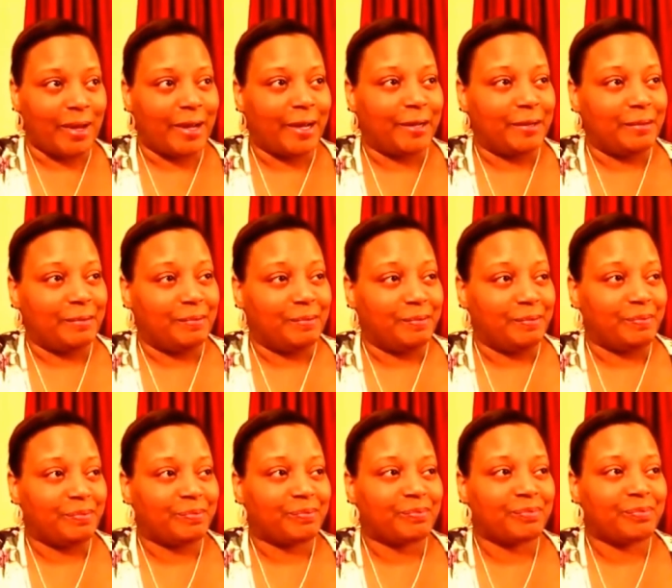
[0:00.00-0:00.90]
um,
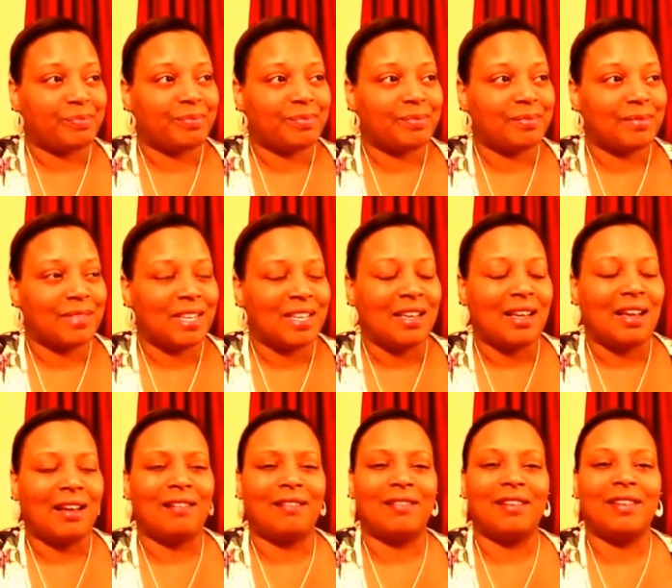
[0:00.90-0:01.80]

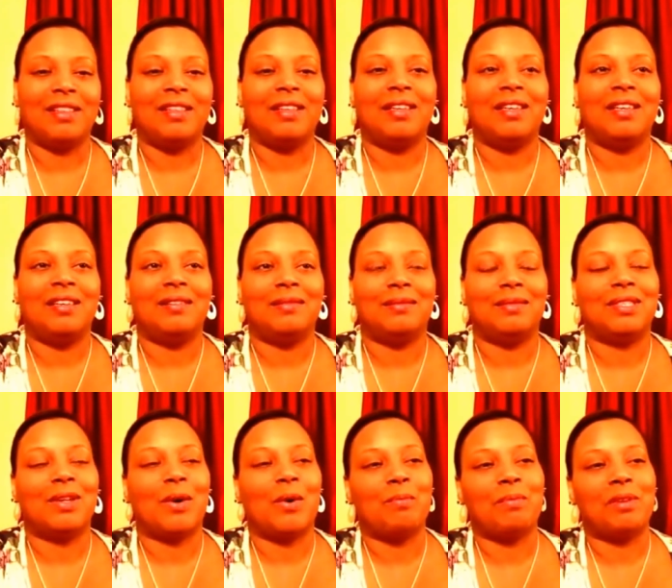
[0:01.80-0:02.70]
I really
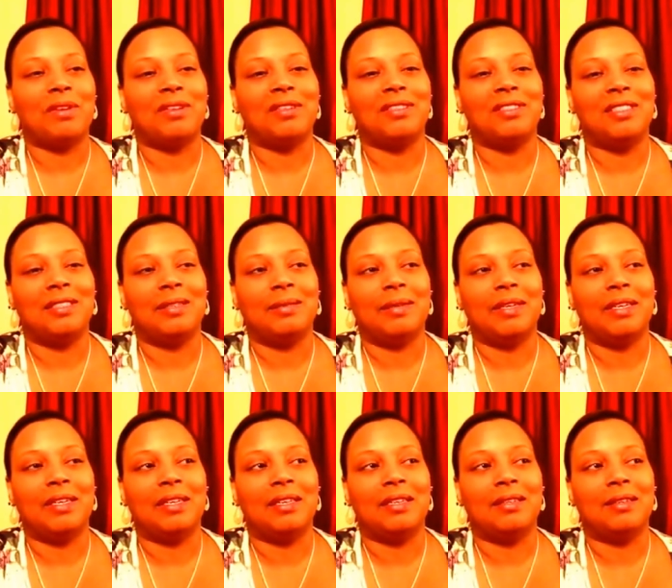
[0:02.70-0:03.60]
was hoping she
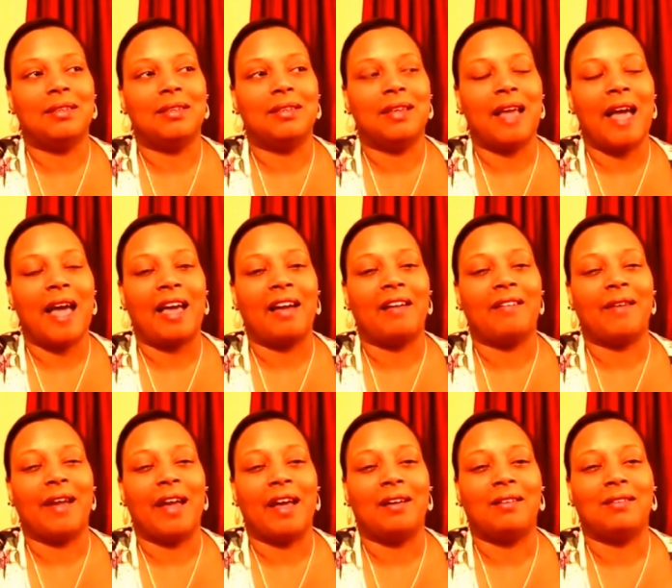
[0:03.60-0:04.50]
would hang
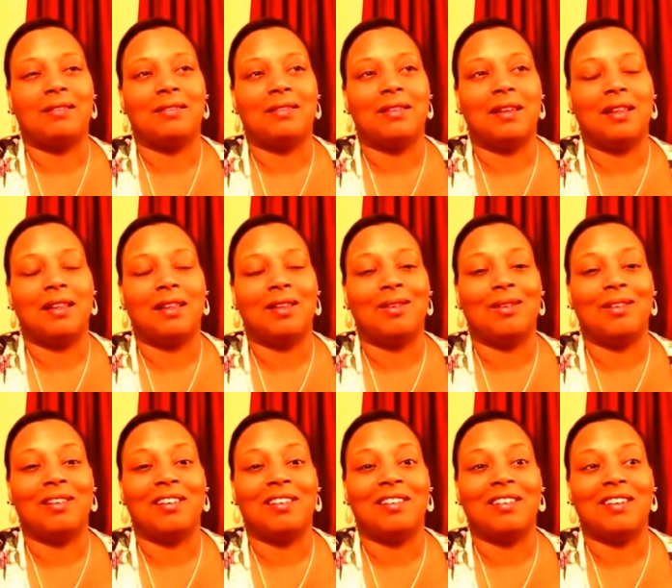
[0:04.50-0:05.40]
around a little
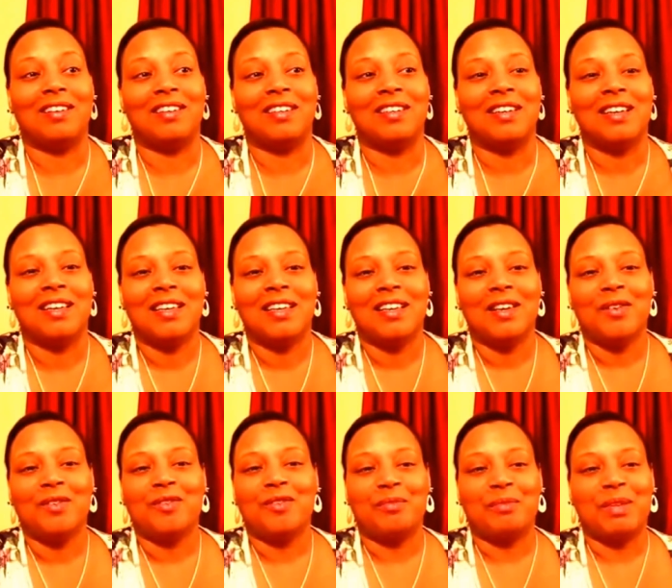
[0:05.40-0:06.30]
longer
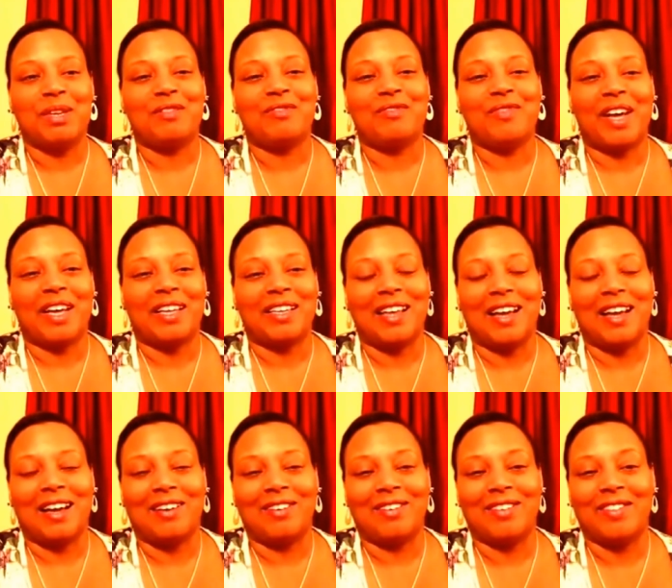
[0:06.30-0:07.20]
for me to find
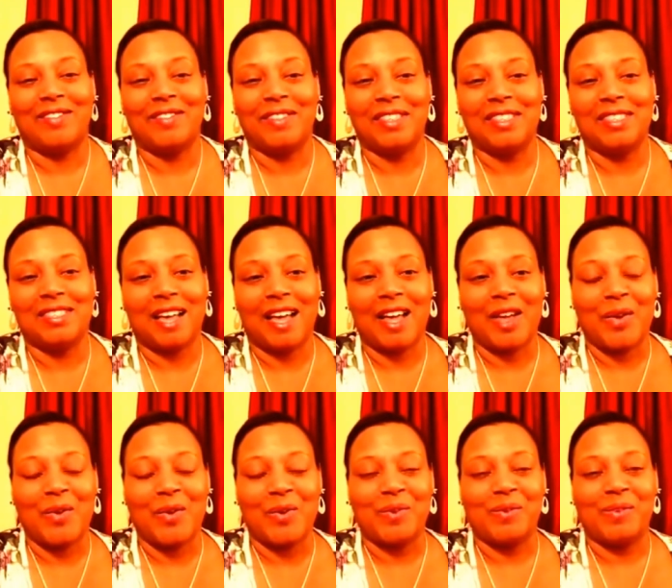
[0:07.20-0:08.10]
out if this
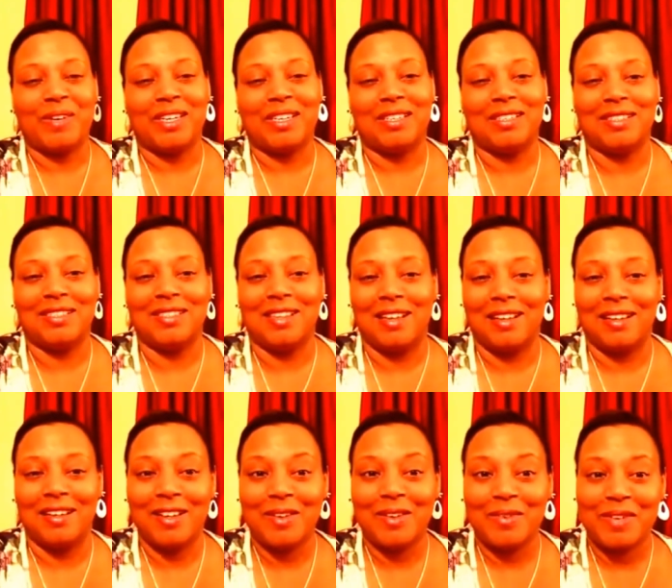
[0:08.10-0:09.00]
cycle was a
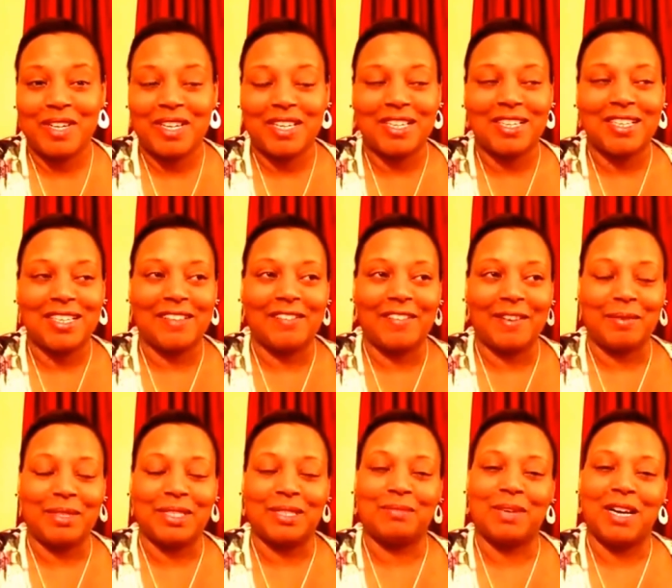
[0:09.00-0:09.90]
good one, if it
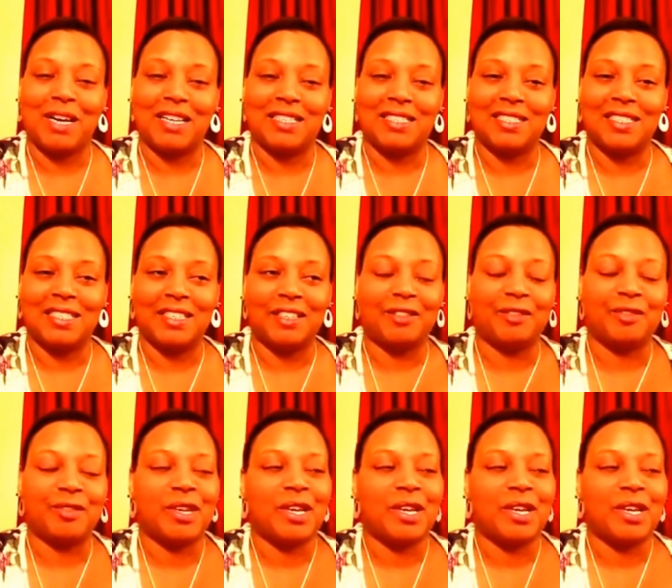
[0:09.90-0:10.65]
was positive.